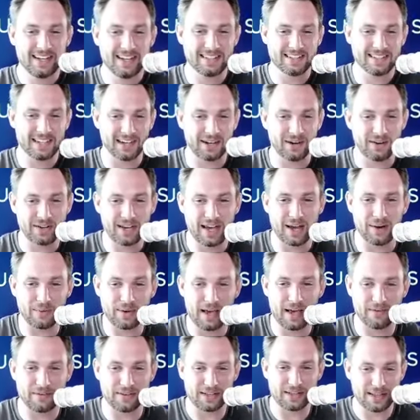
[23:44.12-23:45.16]
okay, we
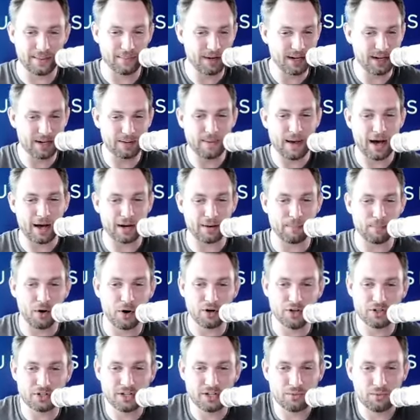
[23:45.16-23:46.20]
have a limited amount of
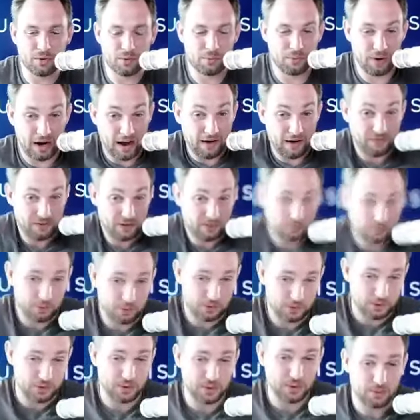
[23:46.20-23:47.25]
margin. We're profitable.
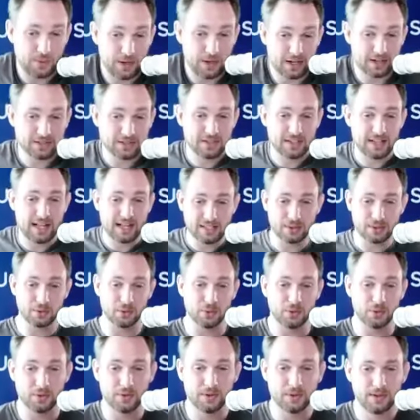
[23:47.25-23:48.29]
We're doing well. So that's
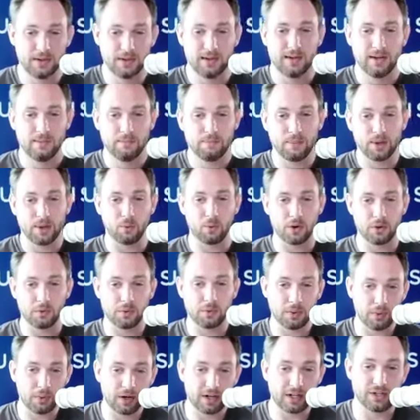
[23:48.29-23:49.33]
cool. But what do
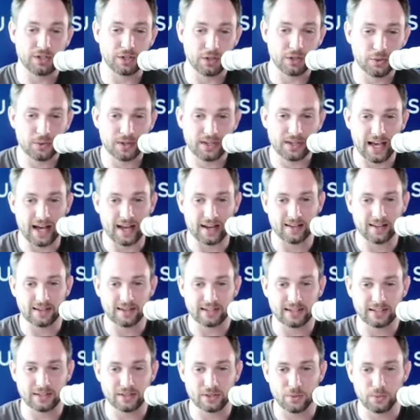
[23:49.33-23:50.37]
we want to do with that?
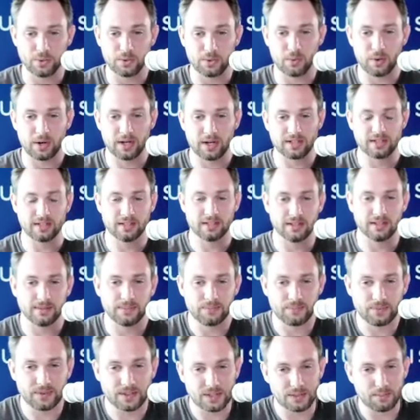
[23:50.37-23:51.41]
Like, do we want to
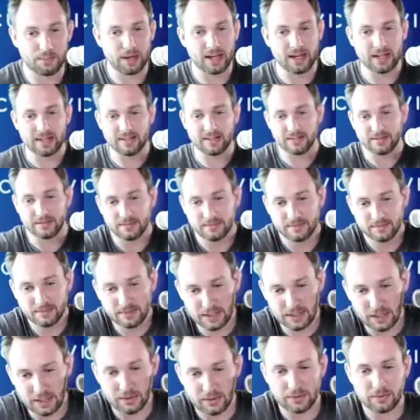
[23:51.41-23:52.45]
spend,
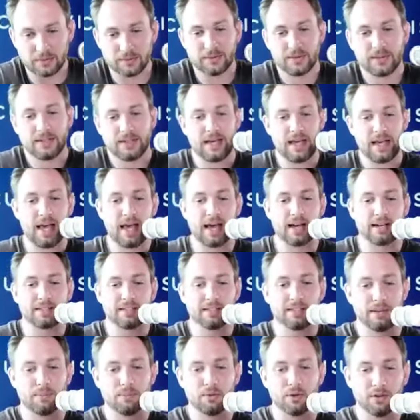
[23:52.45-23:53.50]

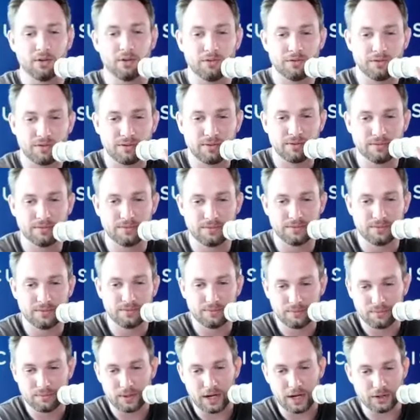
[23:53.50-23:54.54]
X number of
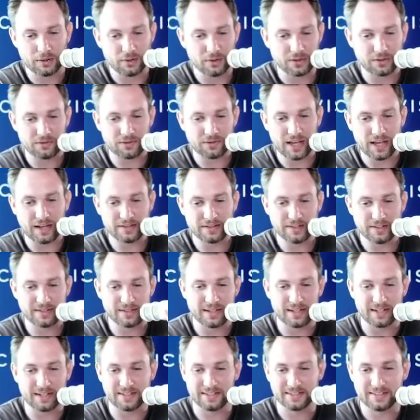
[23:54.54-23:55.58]
hundreds of thousands
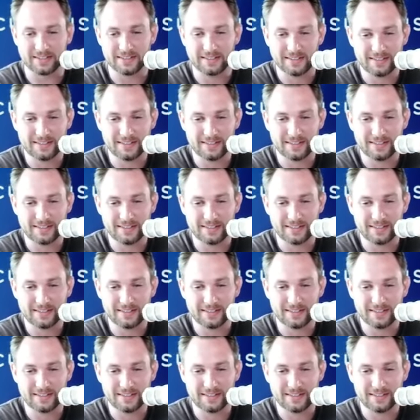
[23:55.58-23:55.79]
on a,